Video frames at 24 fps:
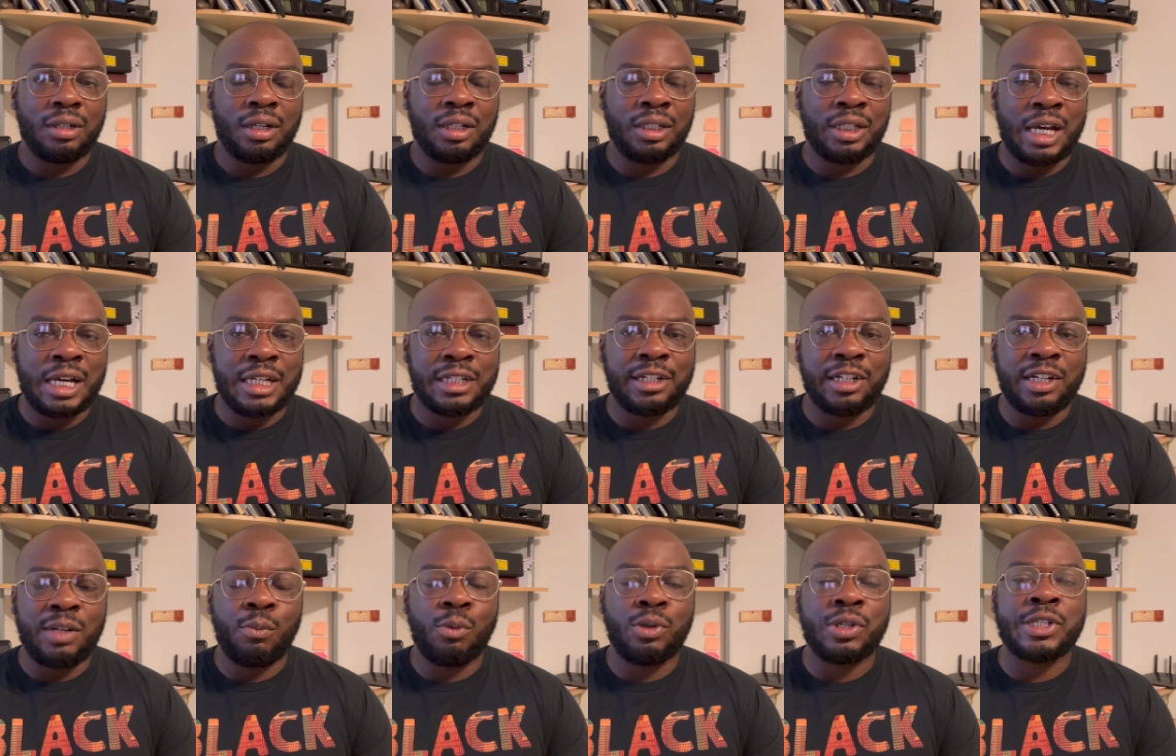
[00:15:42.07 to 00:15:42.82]
A lot of
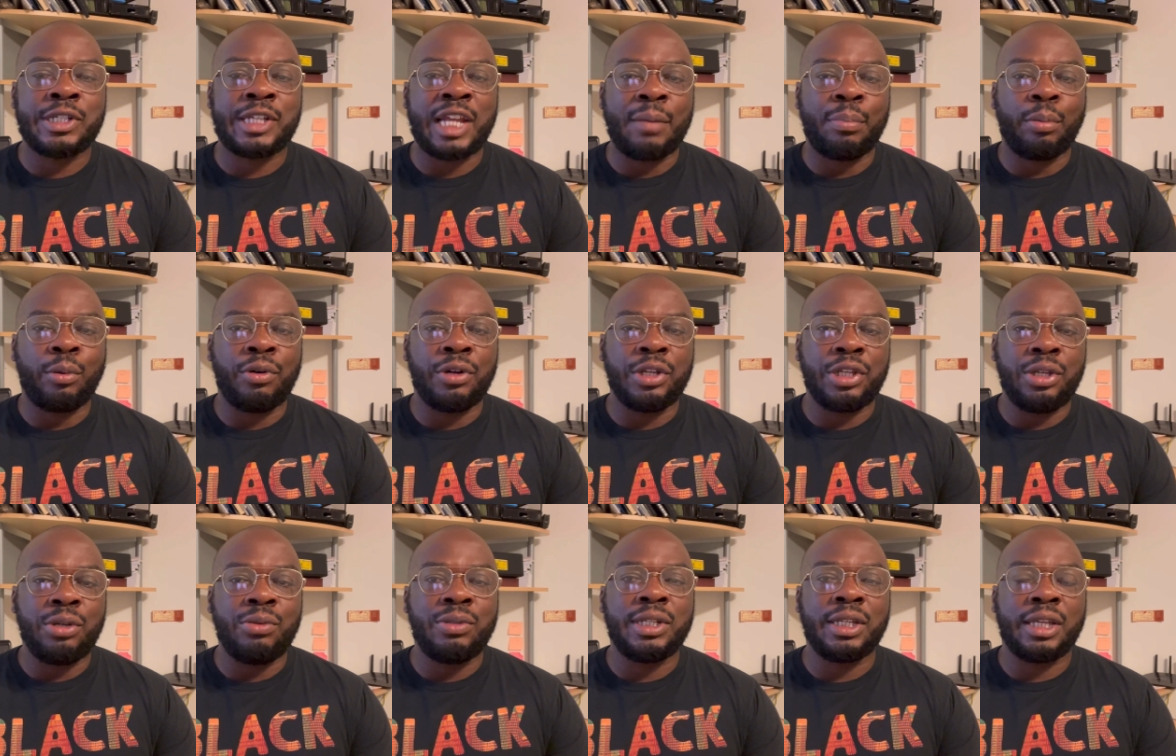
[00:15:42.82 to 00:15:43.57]
them will step on
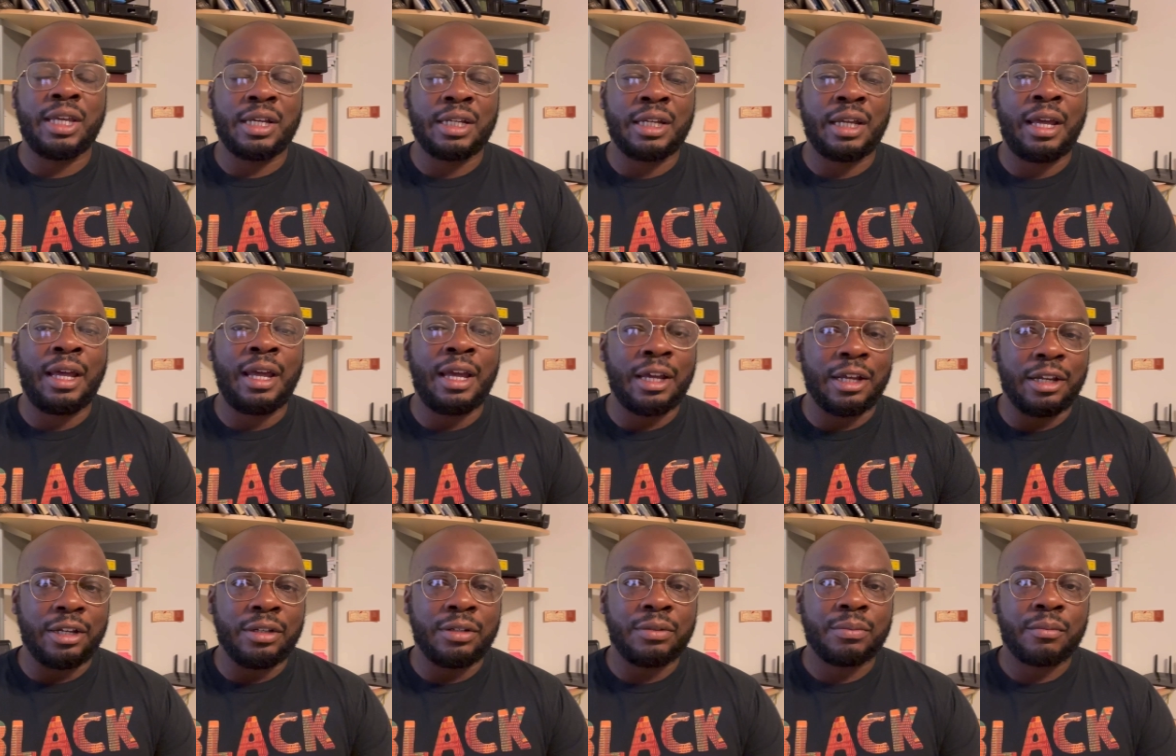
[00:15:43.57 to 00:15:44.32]
you to get
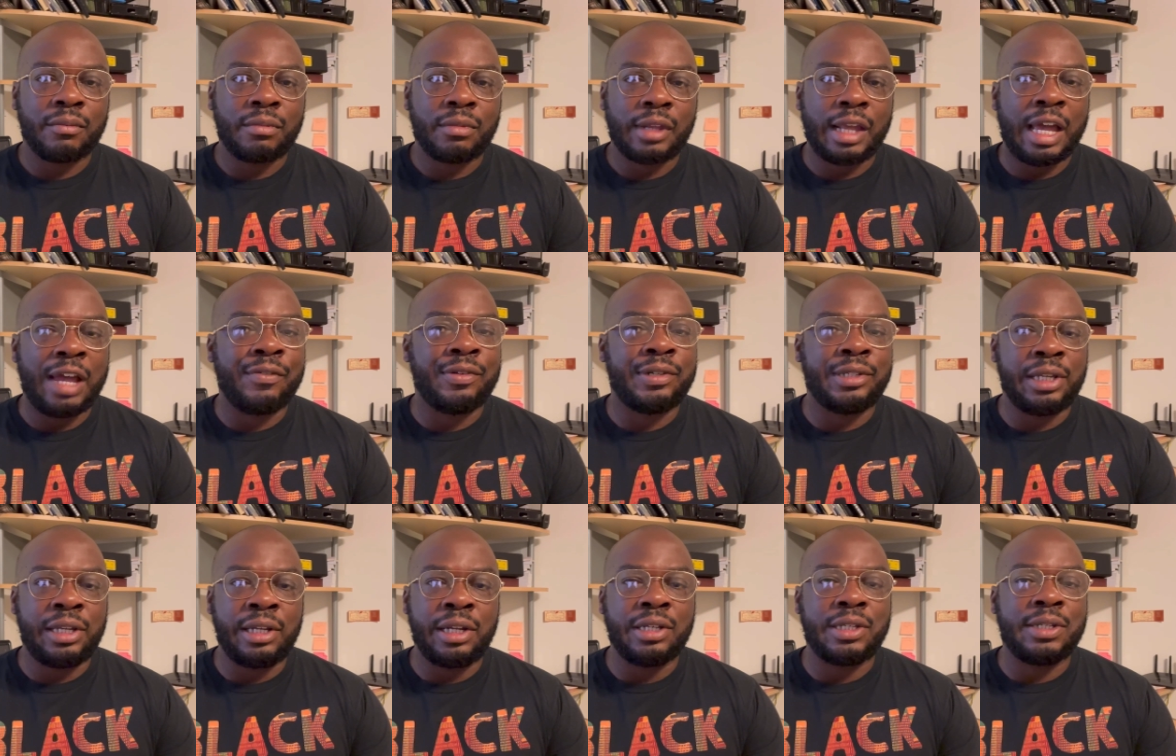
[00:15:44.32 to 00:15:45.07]
ahead. I've
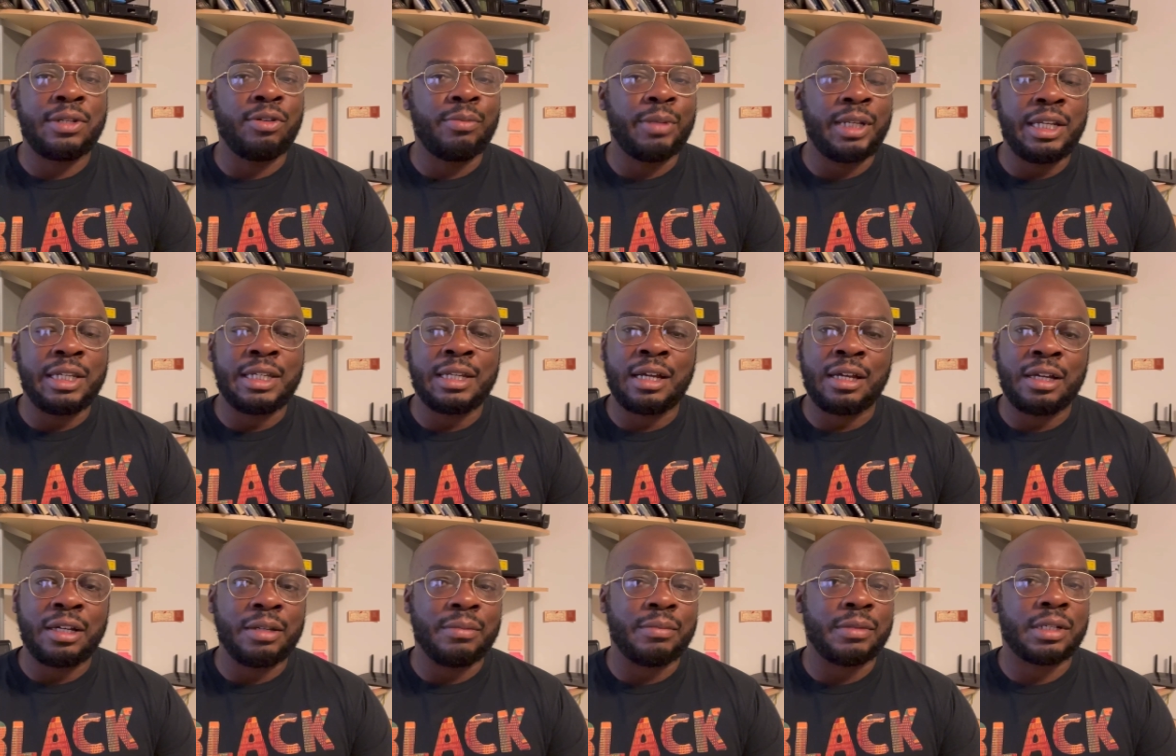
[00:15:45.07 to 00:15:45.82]
seen it too many
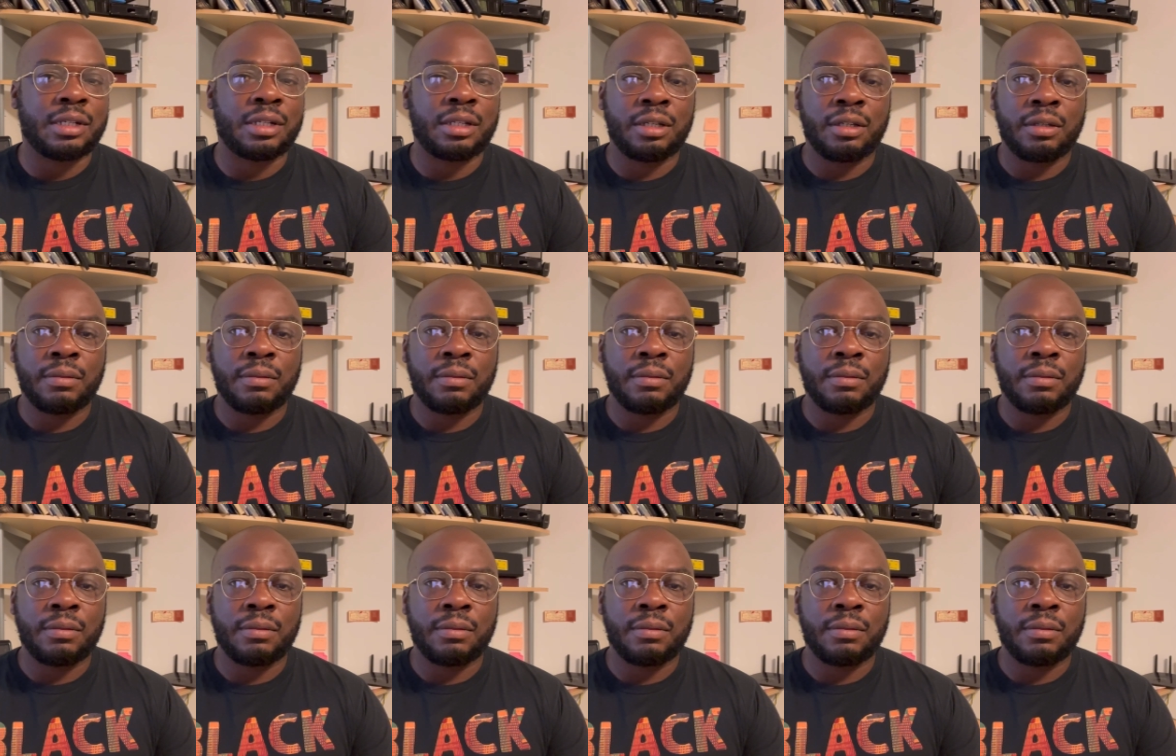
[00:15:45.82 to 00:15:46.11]
times.